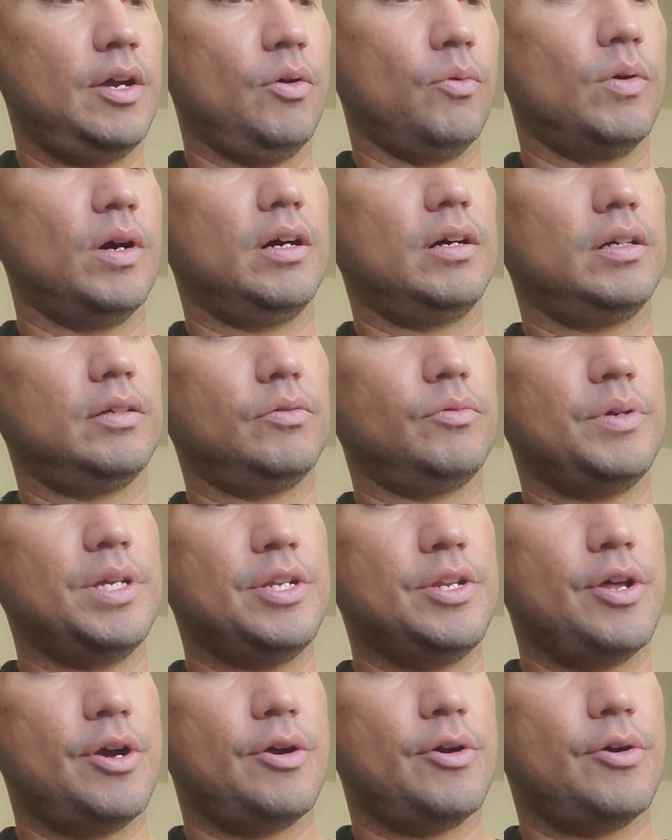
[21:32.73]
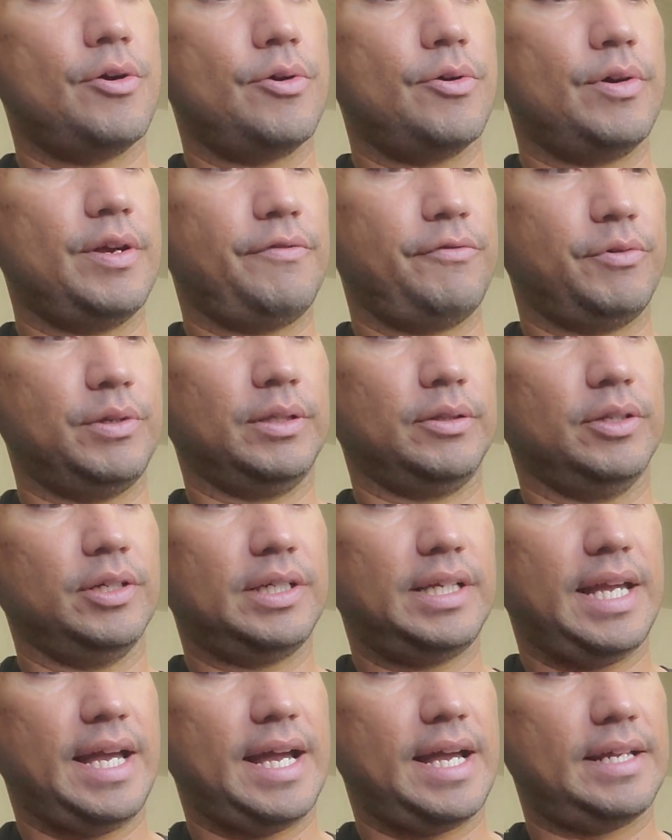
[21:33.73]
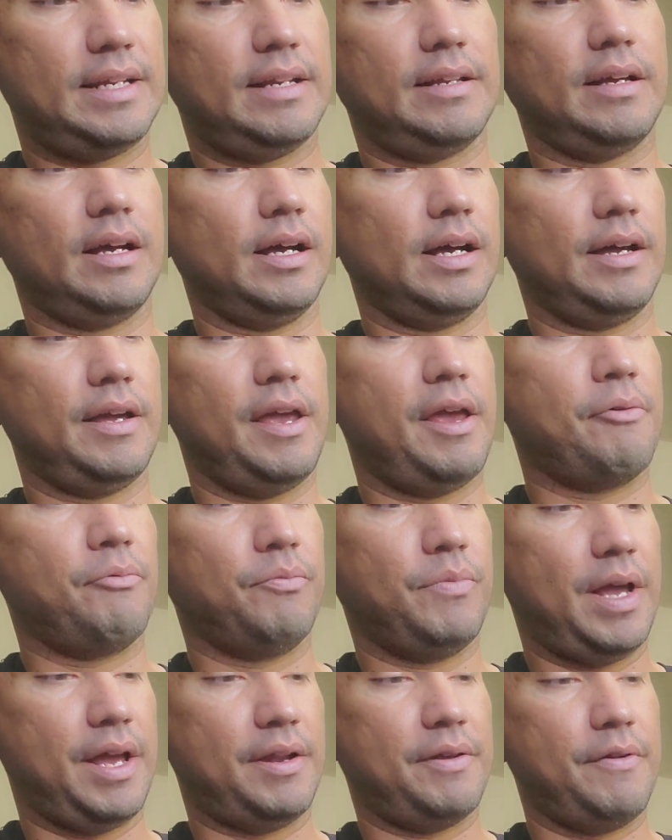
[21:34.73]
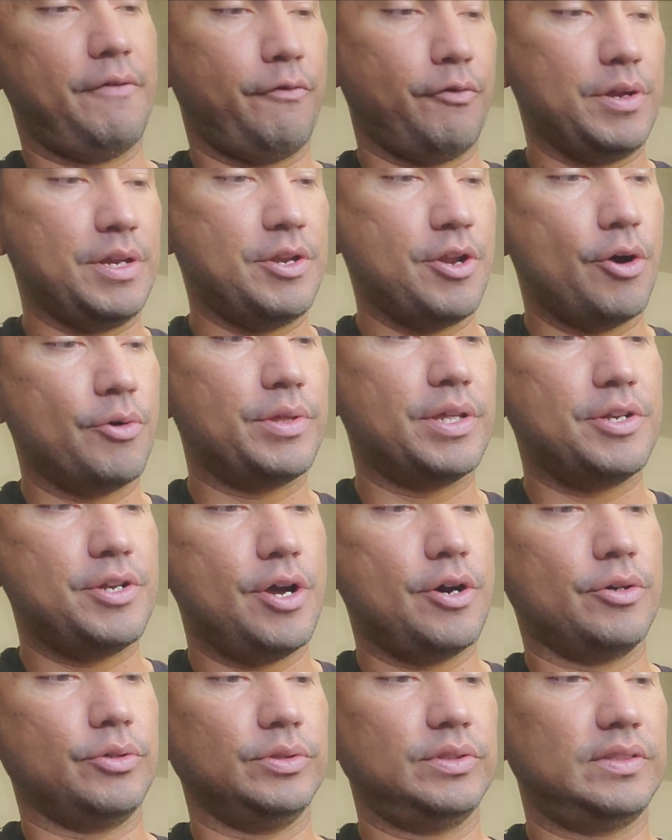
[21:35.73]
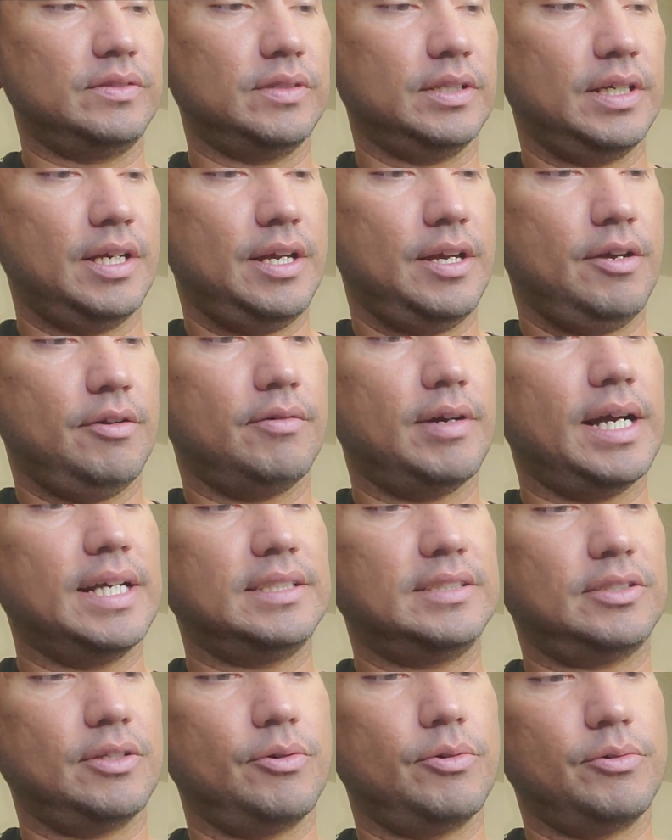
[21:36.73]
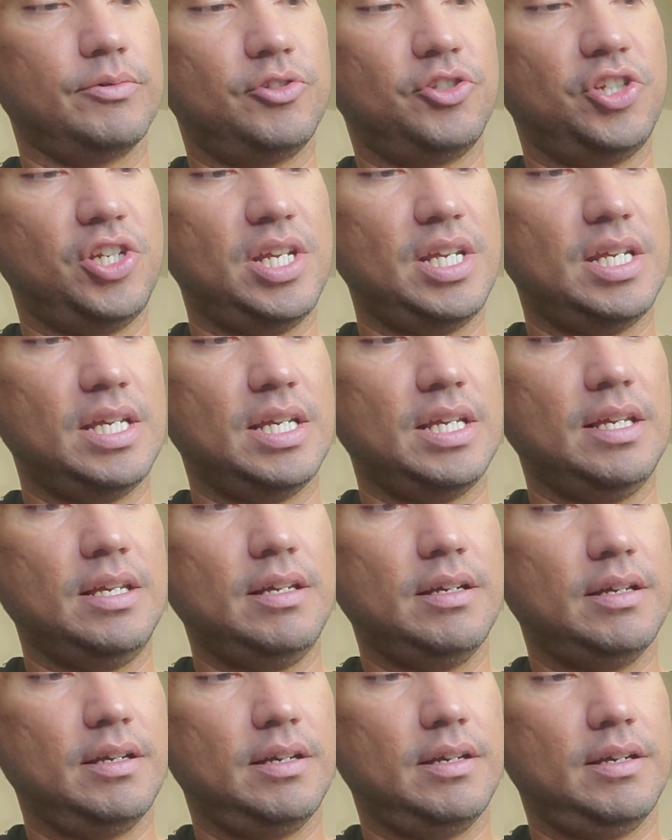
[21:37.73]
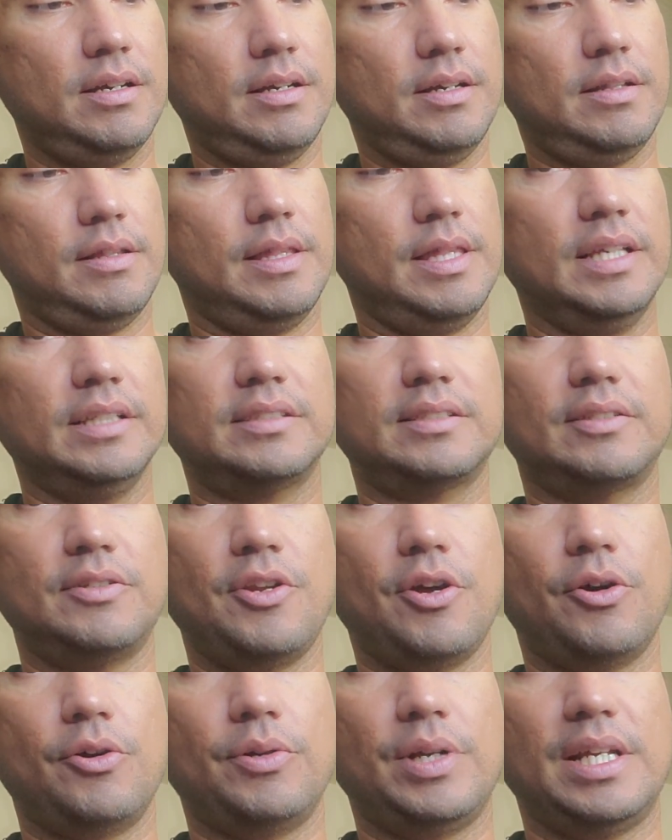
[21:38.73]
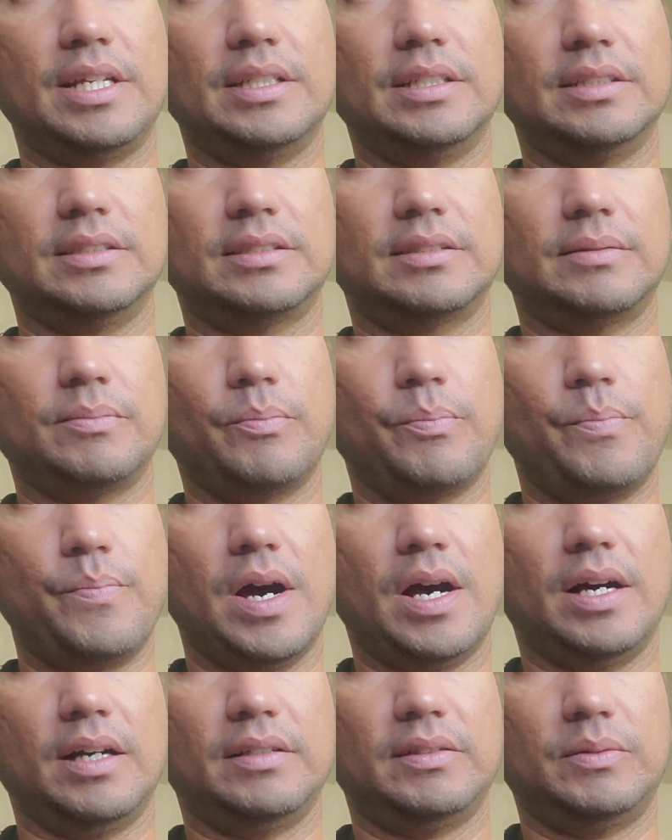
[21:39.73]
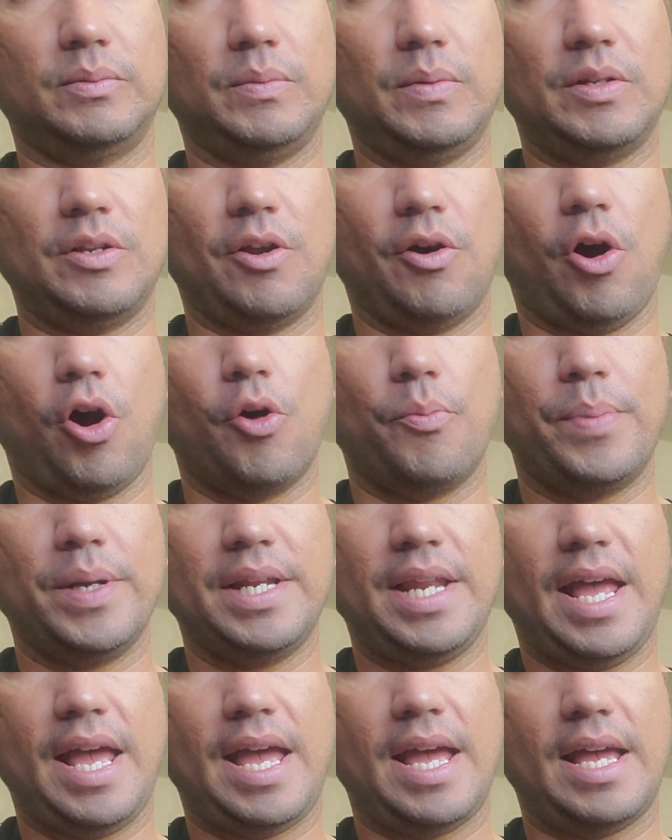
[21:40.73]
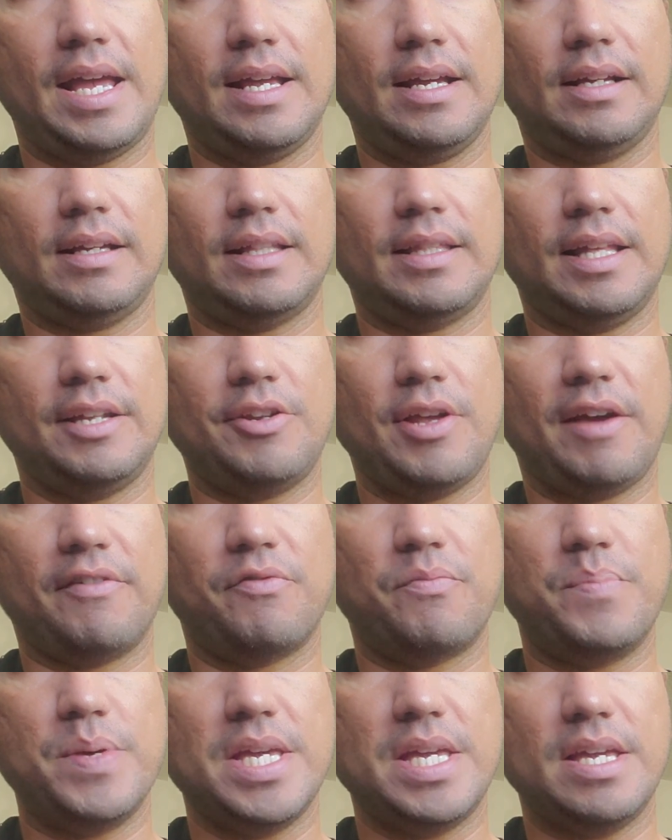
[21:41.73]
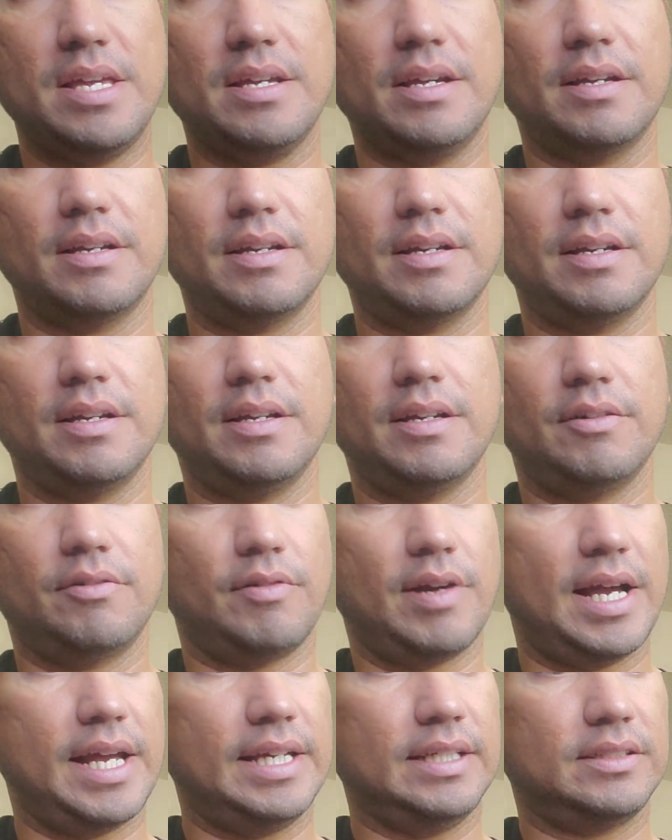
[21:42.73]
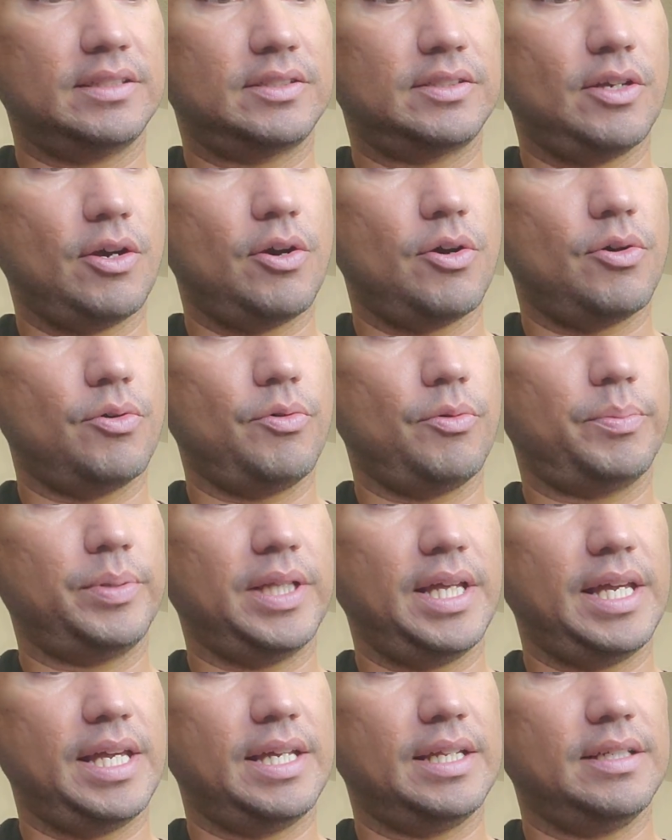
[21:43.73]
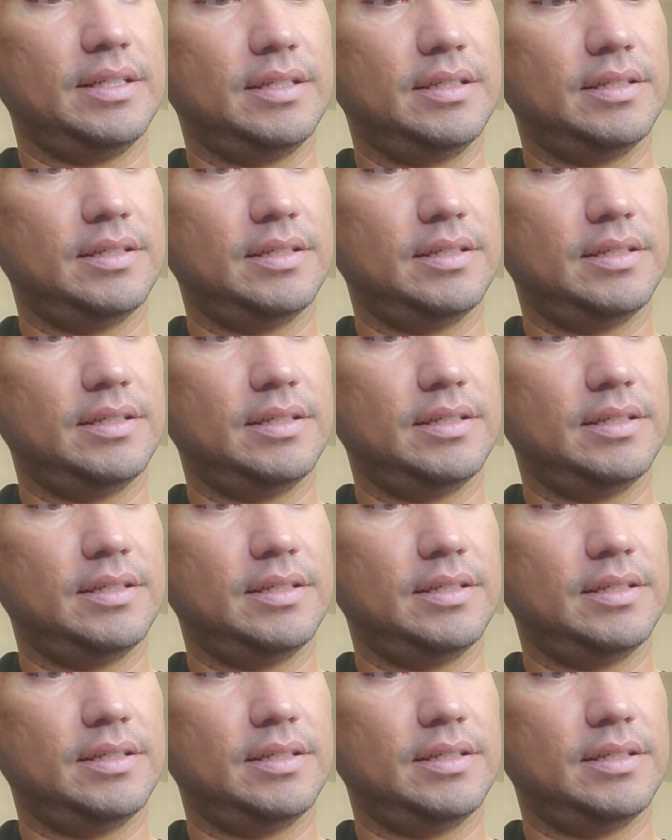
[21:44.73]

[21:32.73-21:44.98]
Well, we know if we look at and if we know the note, right? So G, this note is open A, and then you have B, right? So we're playing.